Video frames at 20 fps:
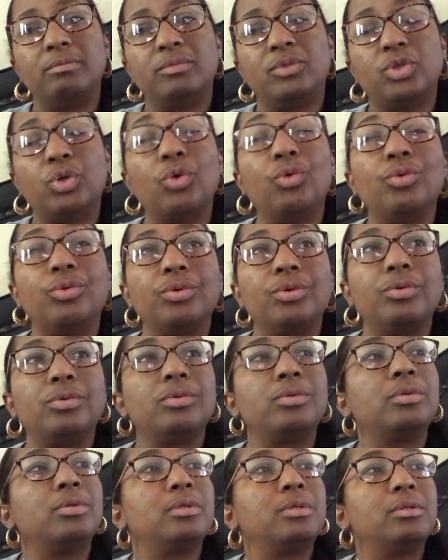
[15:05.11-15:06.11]

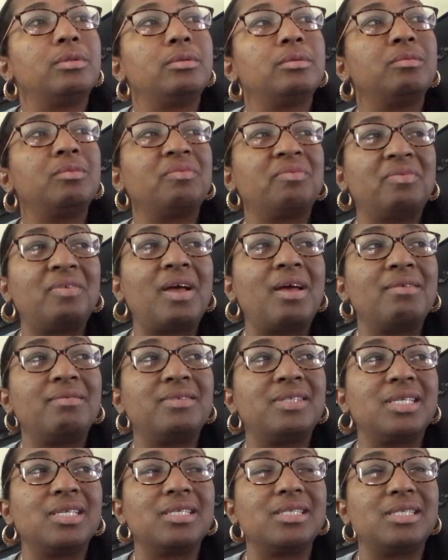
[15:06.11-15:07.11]
total, 5,
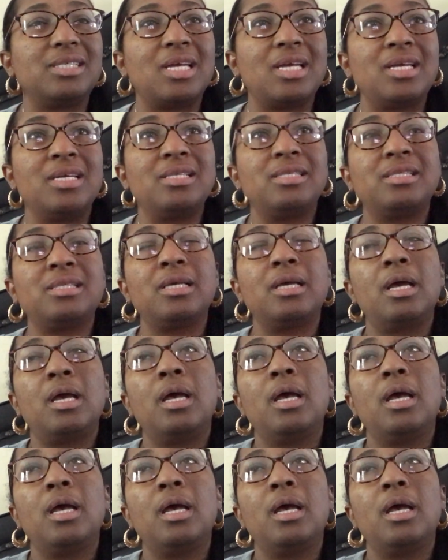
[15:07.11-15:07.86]
6 days.